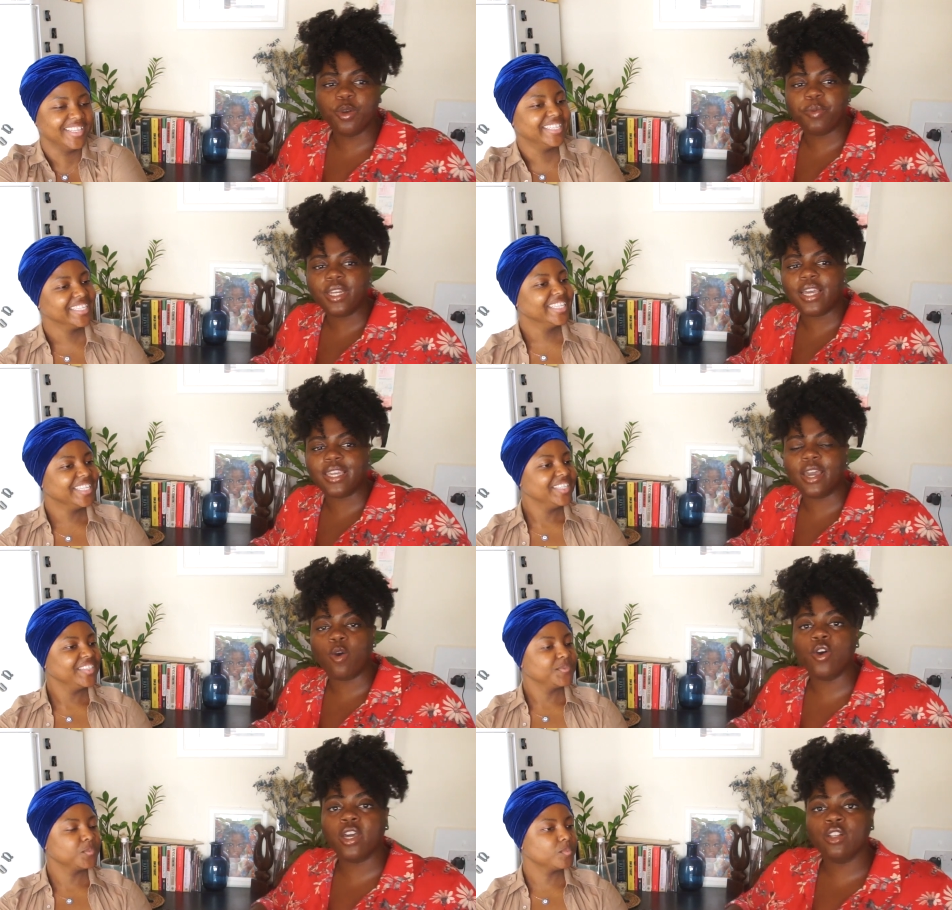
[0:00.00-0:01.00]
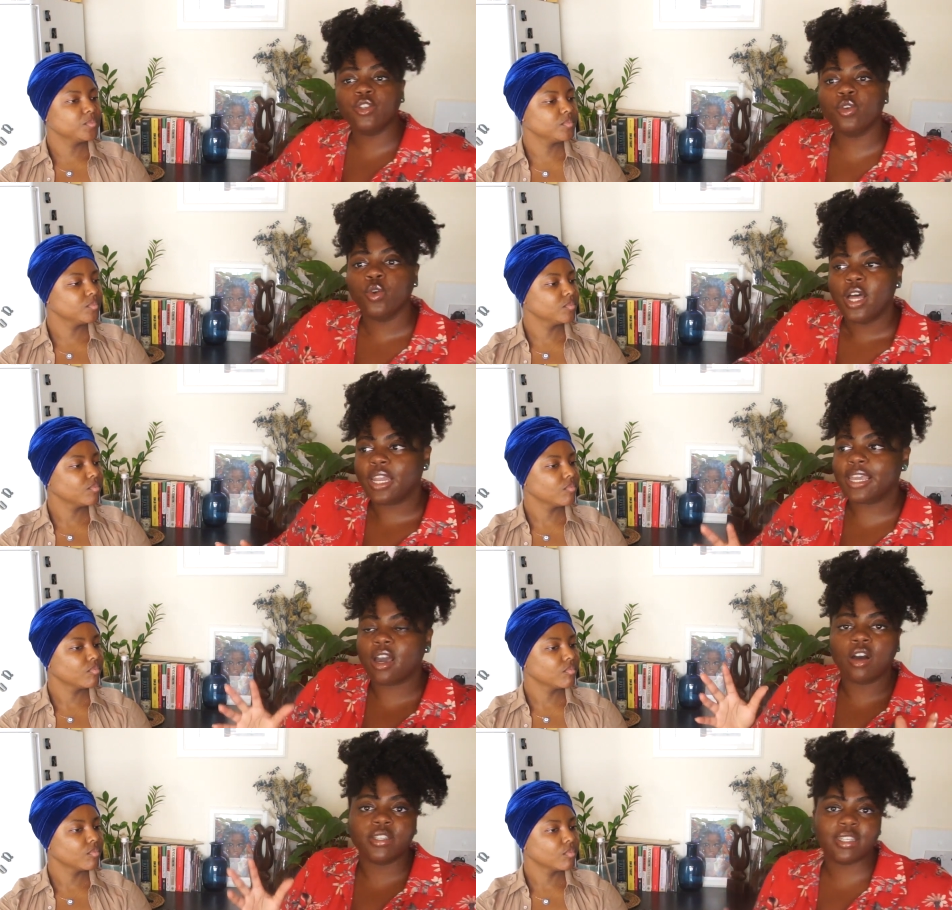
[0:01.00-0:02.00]
Speaker 1: want to be like, yeah, or girls who
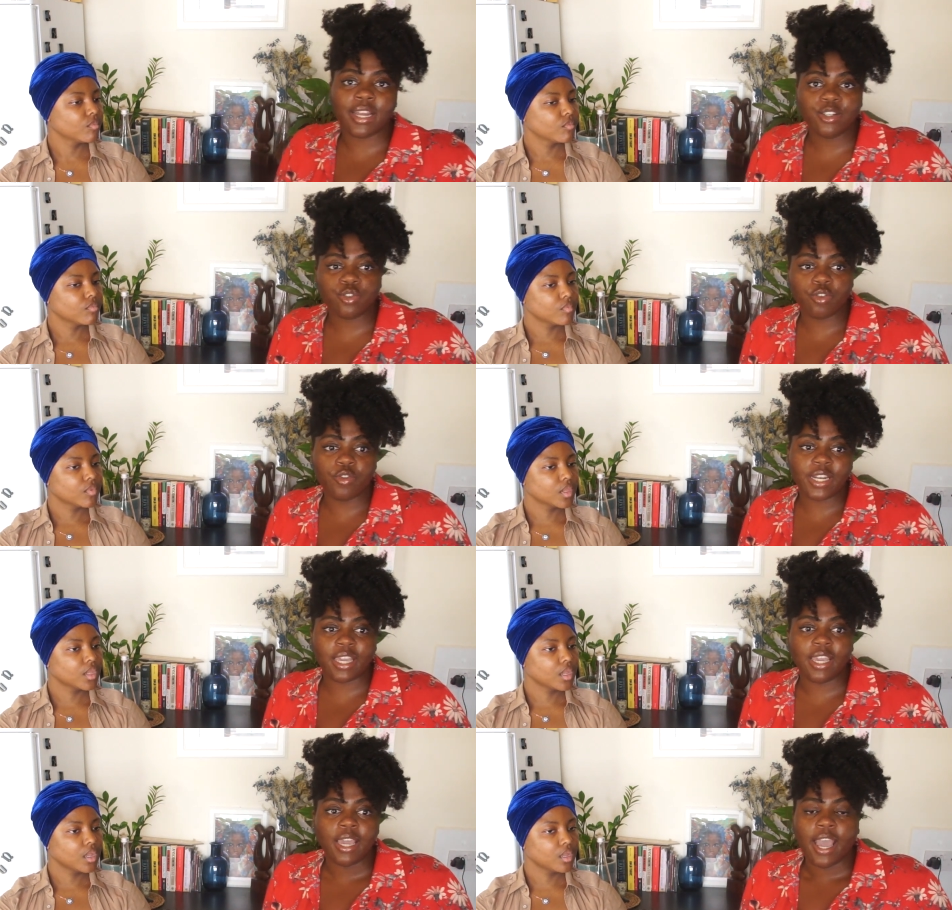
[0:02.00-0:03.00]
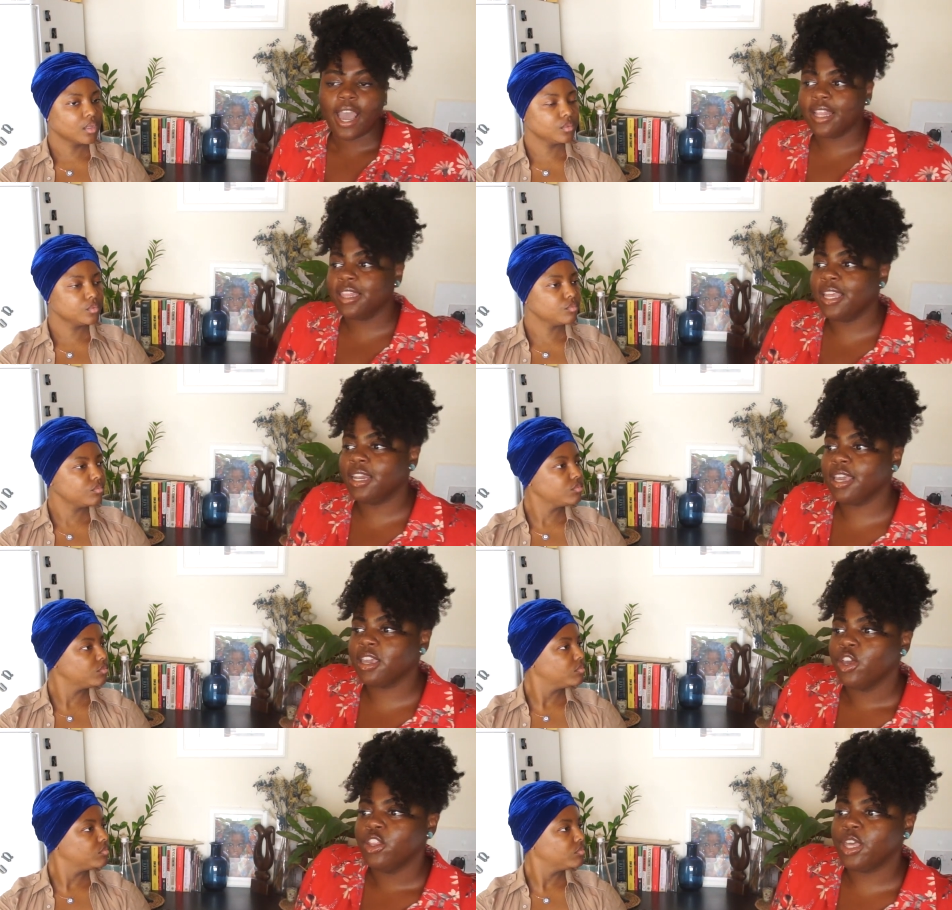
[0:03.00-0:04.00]
like are slender already and then
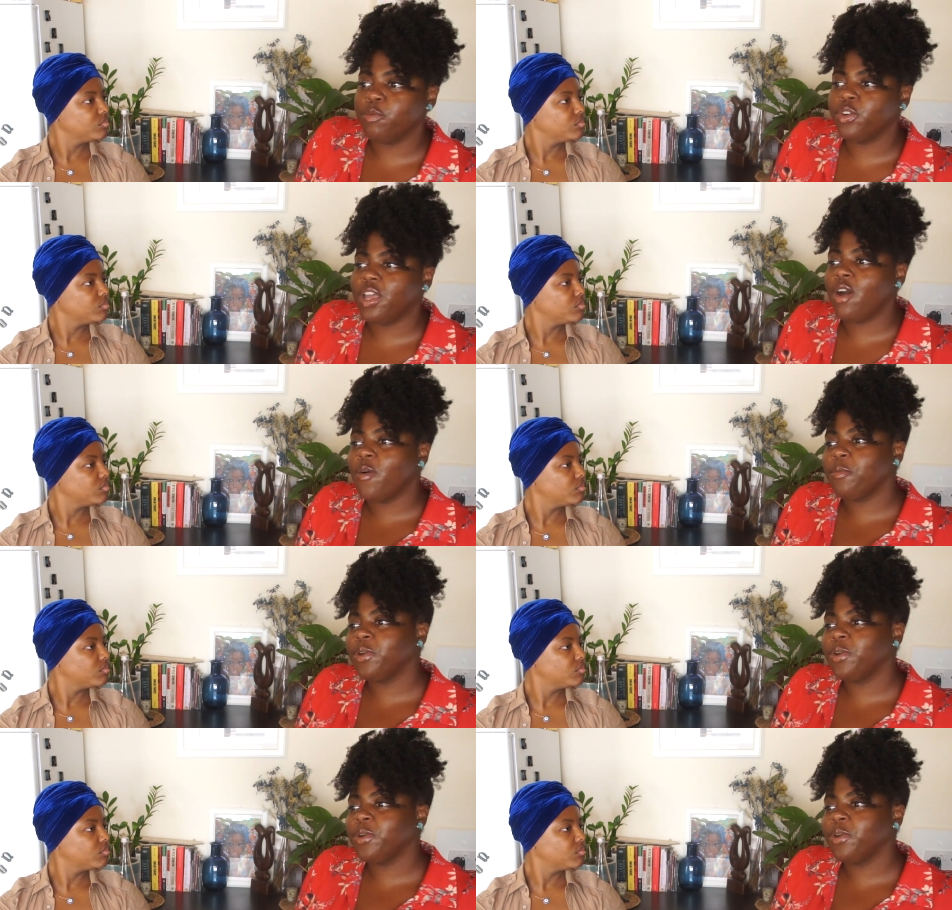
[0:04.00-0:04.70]
like they want, oh, I